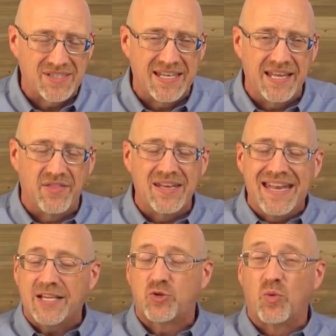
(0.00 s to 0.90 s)
sent in. The
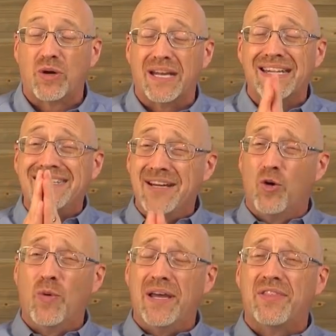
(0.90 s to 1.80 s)
next one we're going to
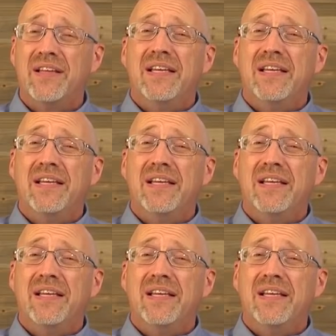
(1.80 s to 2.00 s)
deal with